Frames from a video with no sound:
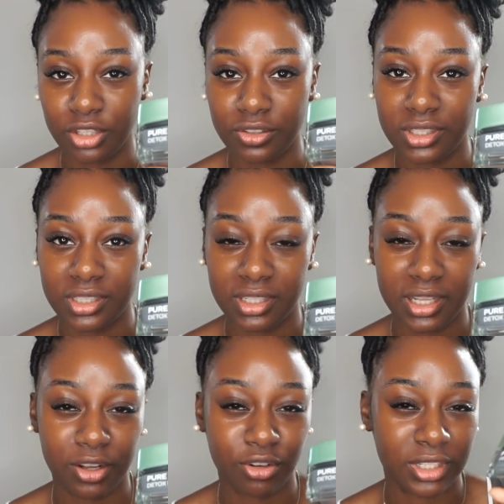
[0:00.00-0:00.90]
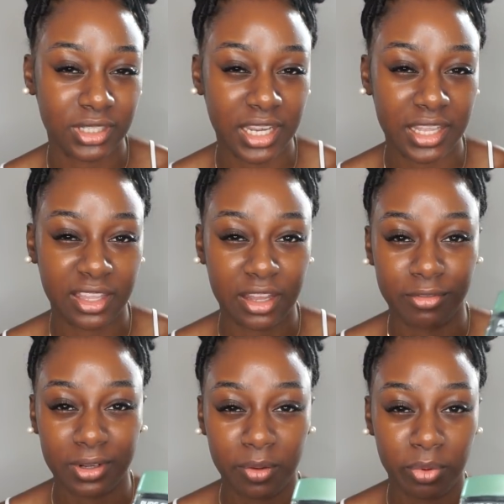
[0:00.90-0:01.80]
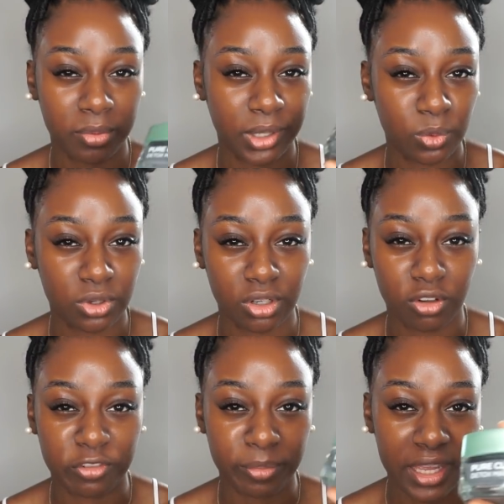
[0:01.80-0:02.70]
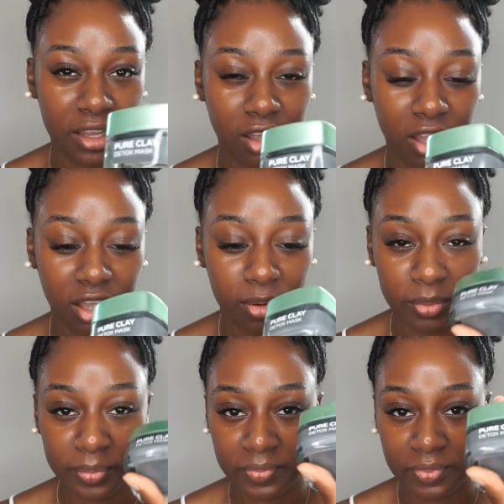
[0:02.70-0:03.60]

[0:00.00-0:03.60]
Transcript: I use this like on a day that I've like probably worn a lot of makeup.